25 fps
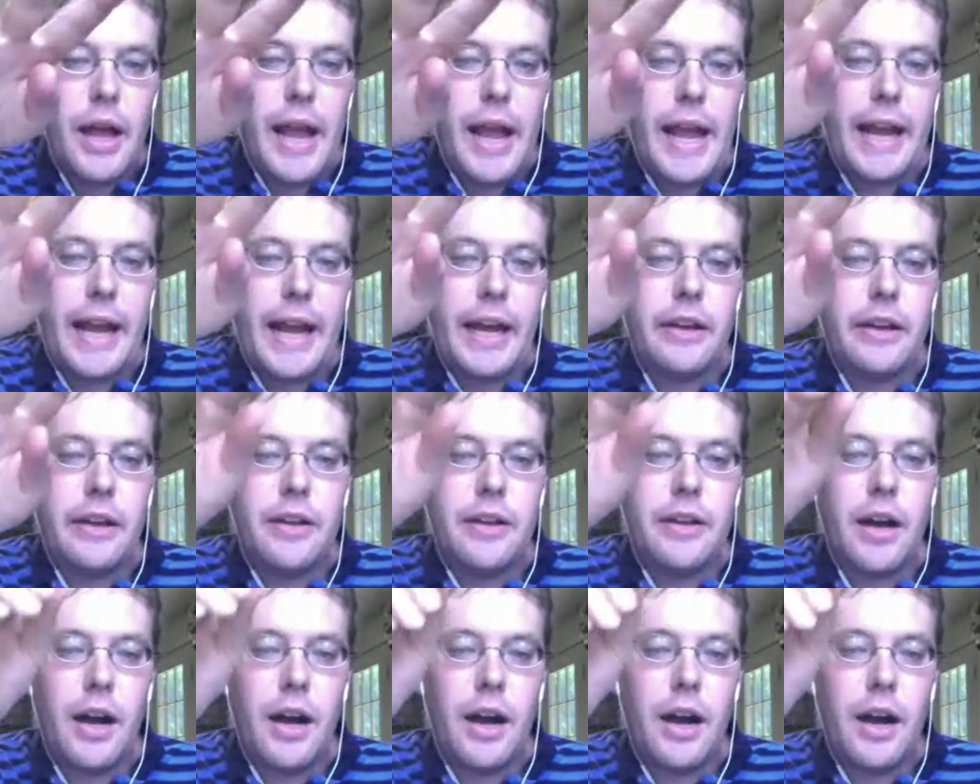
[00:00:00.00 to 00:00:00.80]
and
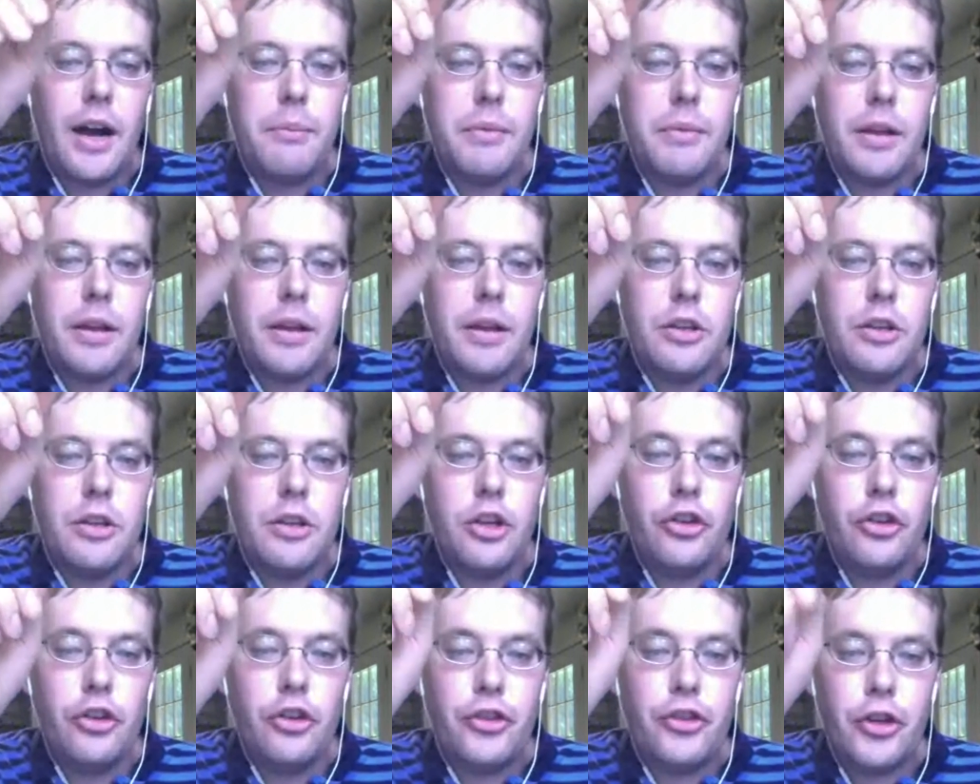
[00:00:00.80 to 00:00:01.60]

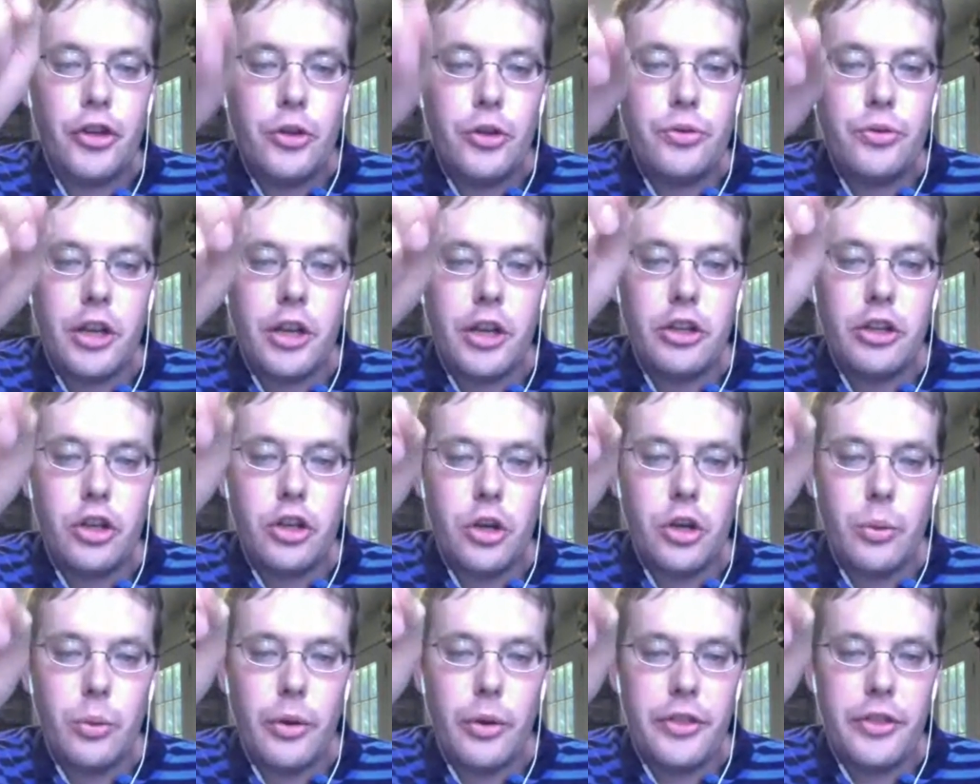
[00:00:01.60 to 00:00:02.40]
you choose a unit
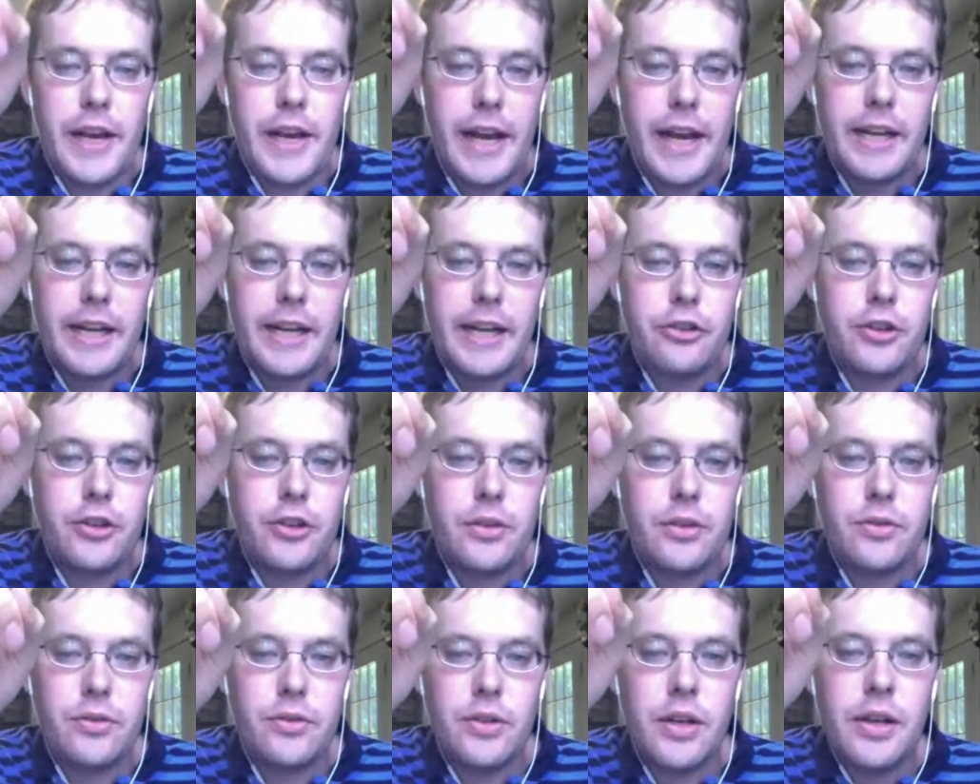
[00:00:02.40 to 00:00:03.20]
within 8
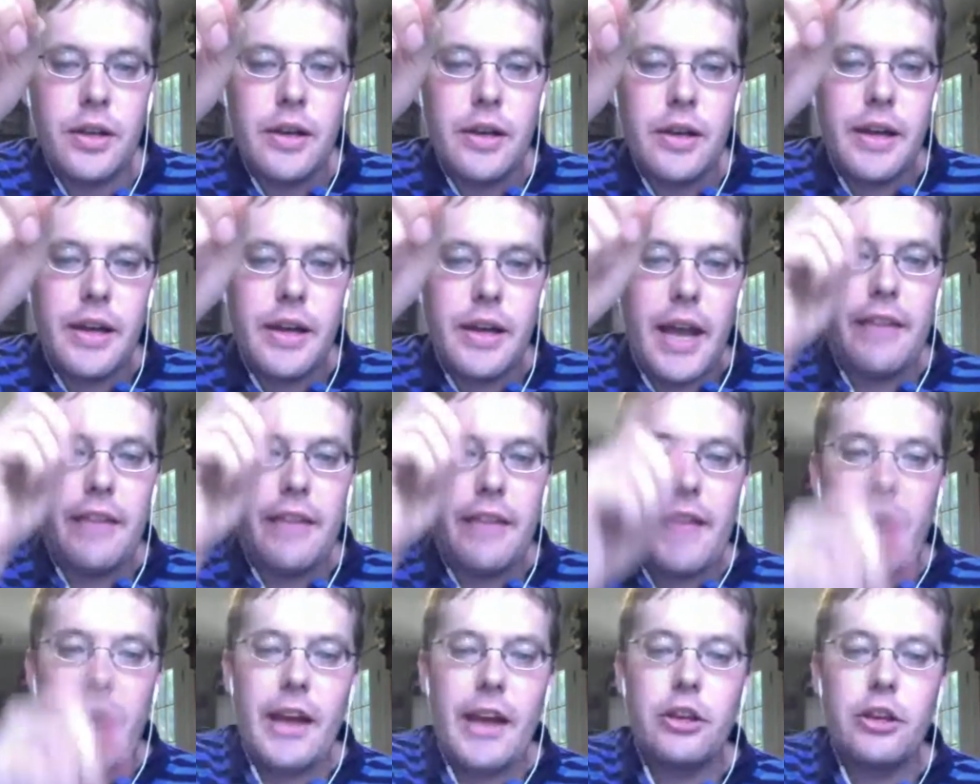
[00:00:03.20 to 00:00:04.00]
inches, and
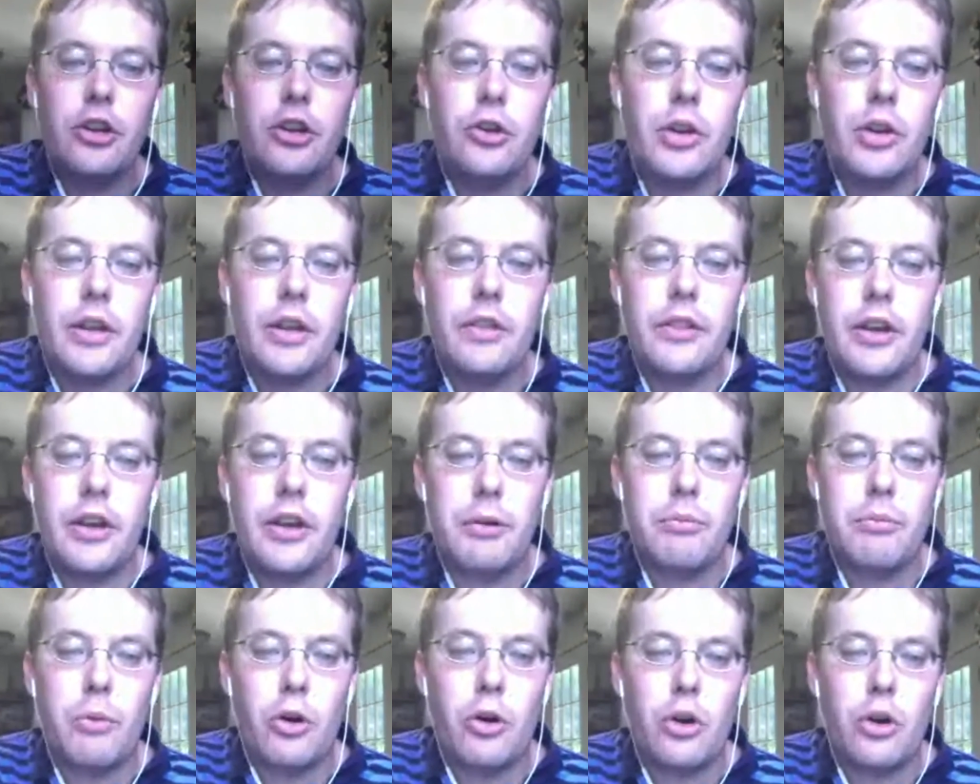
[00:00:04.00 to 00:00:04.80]
that unit, the
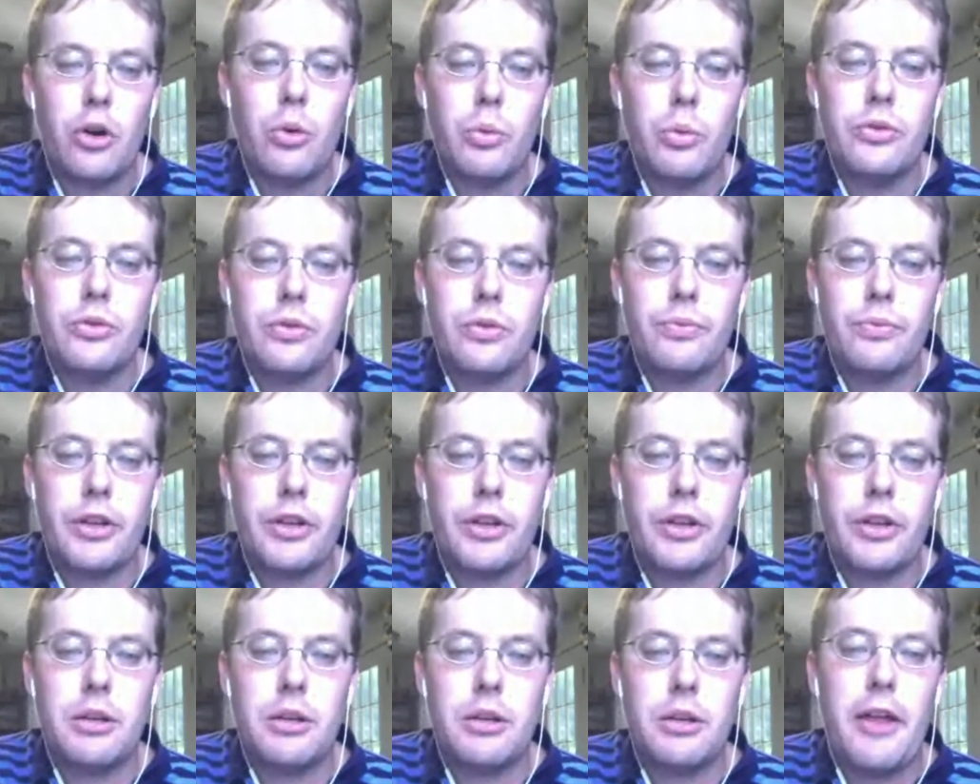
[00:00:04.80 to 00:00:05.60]
number of mortal wounds
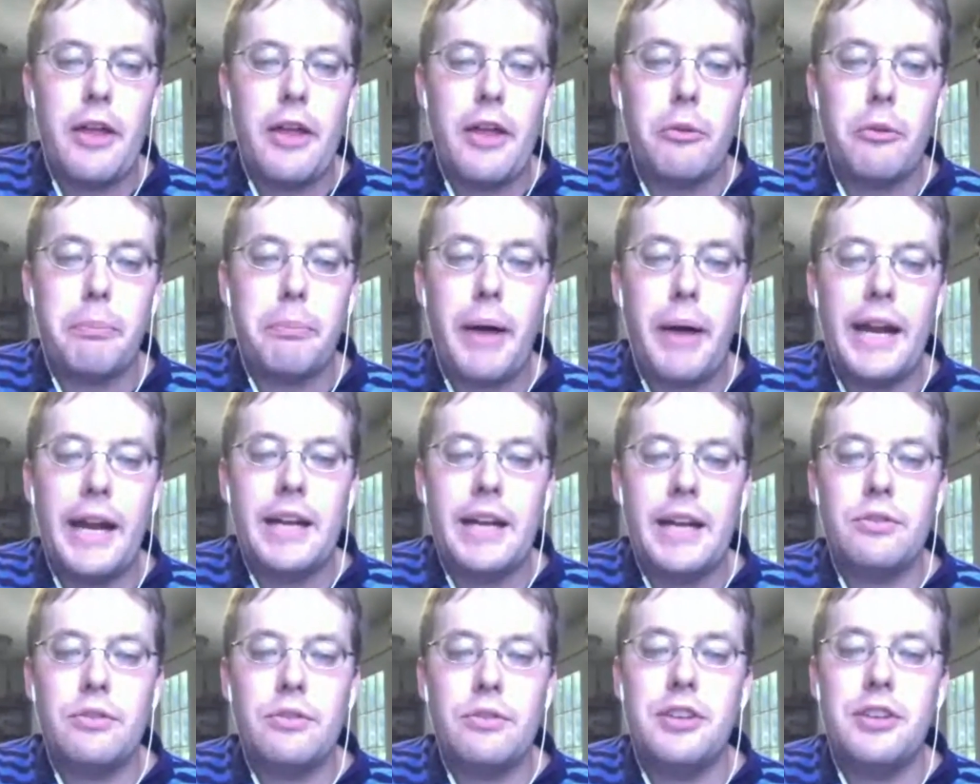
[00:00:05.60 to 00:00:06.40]
inflicted by their bite
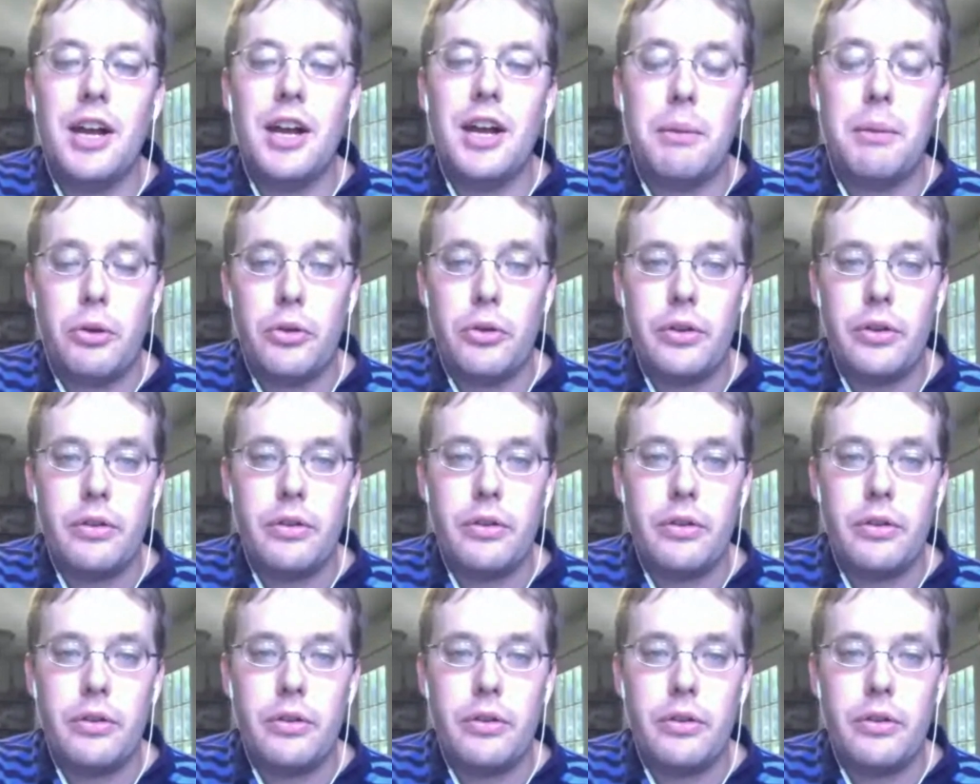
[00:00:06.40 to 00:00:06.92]
is doubled.